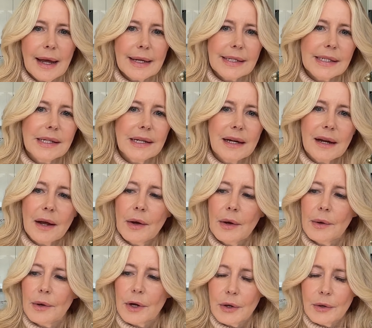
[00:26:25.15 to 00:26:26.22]
S C
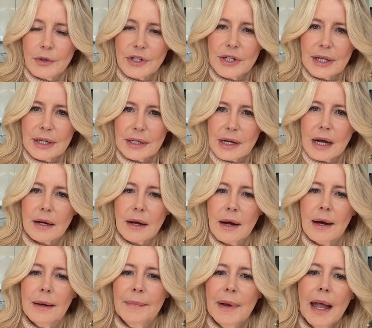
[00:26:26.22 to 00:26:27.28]
O
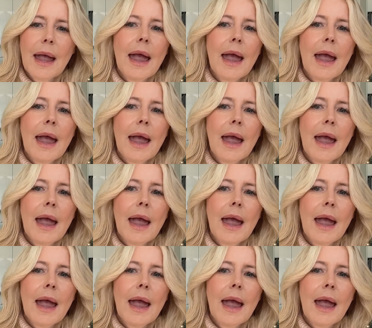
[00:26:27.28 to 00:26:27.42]
coaching.com.